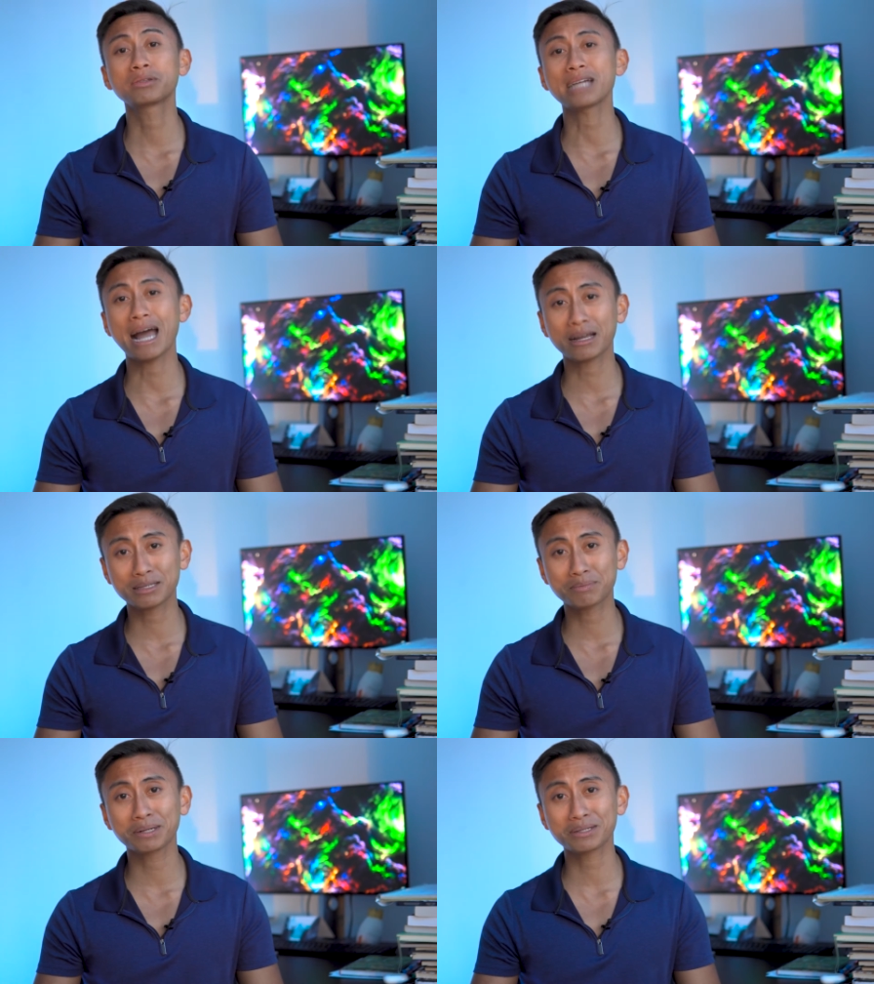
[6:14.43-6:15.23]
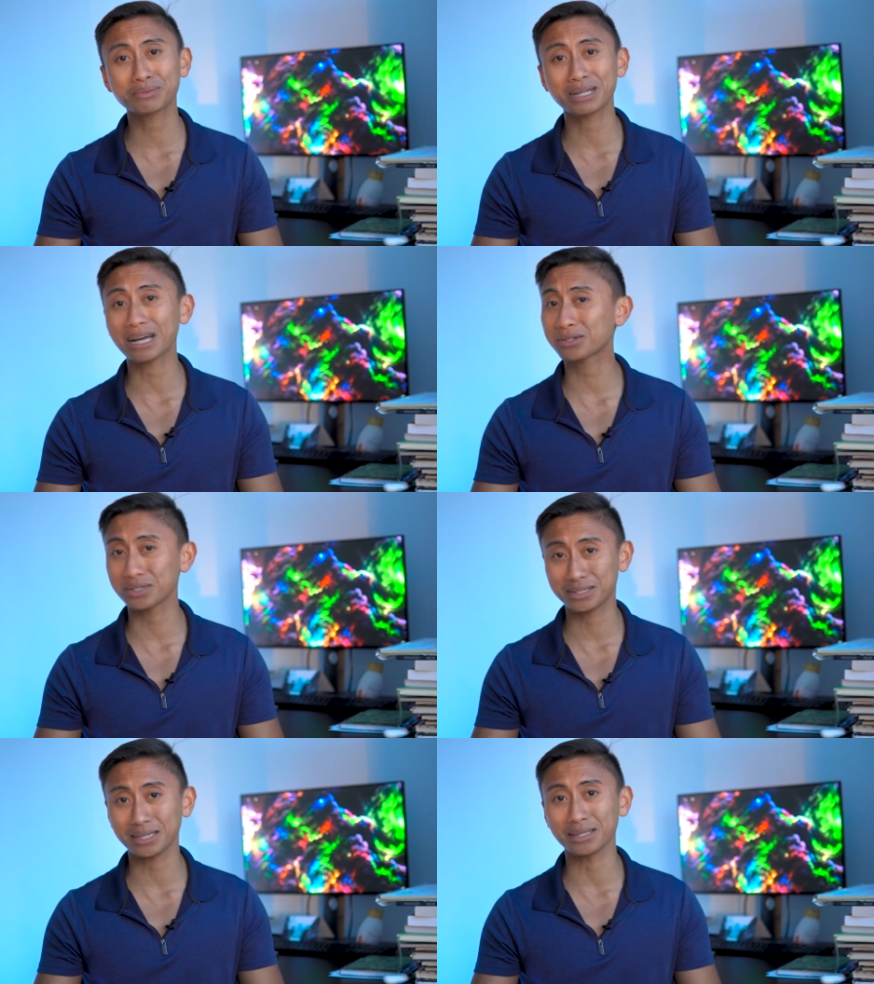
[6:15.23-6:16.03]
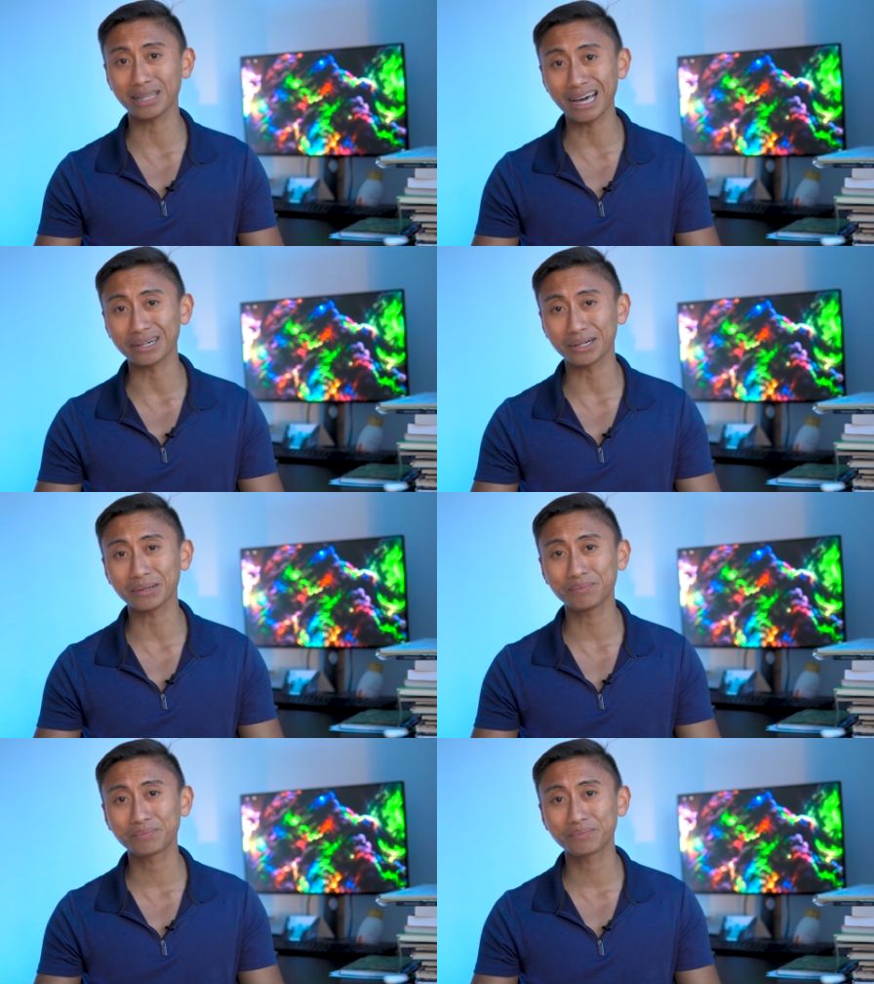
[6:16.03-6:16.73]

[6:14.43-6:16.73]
Most experts would actually say the latter.